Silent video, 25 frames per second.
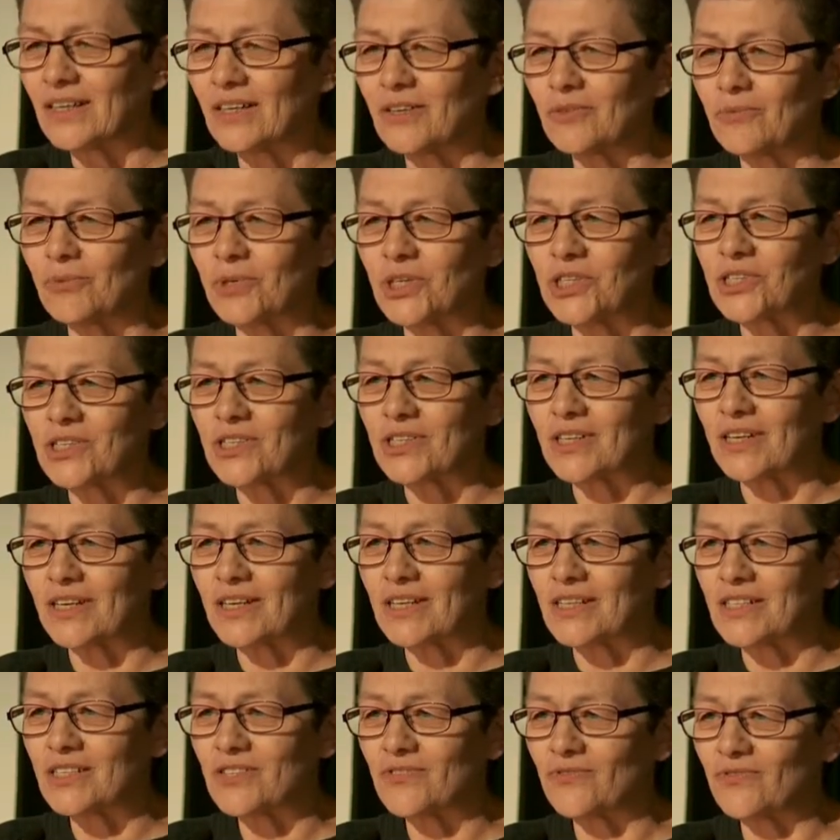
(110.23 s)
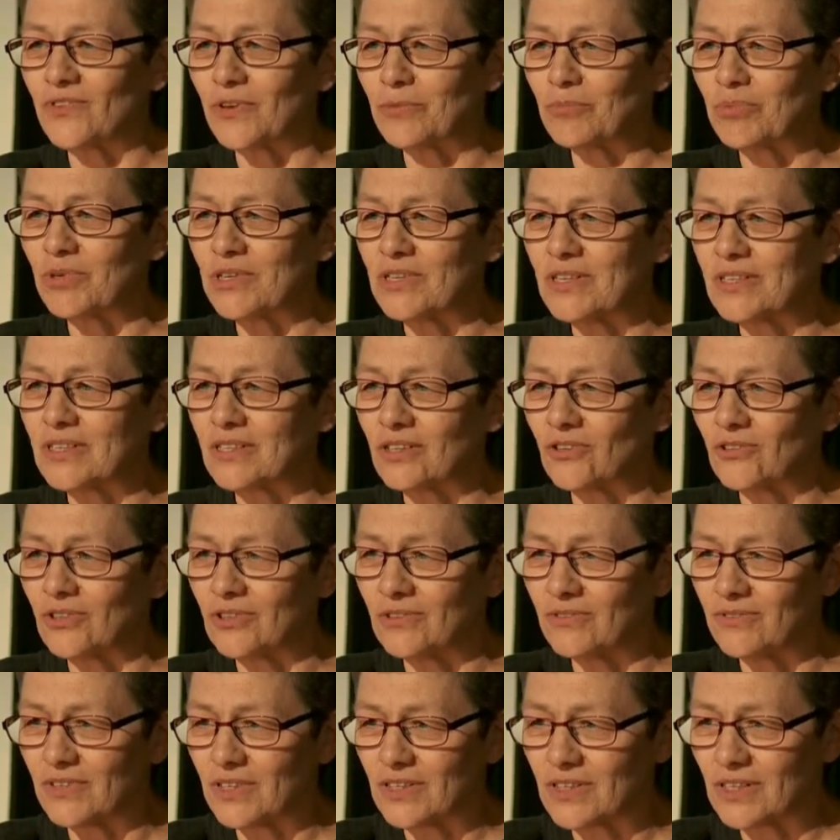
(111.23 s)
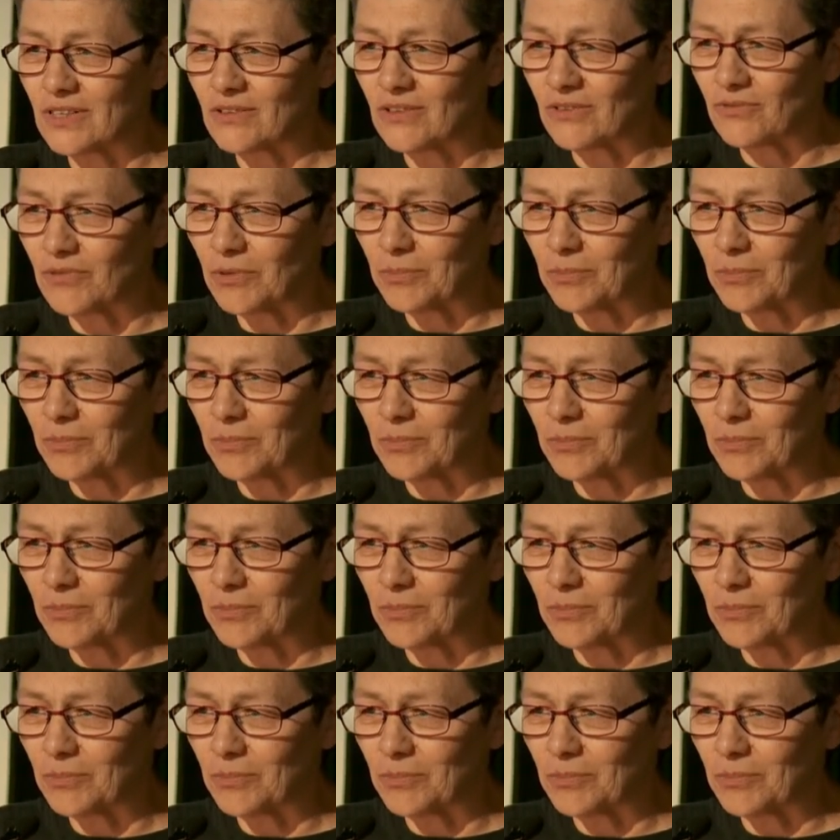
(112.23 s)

which, as Fabrice Olivet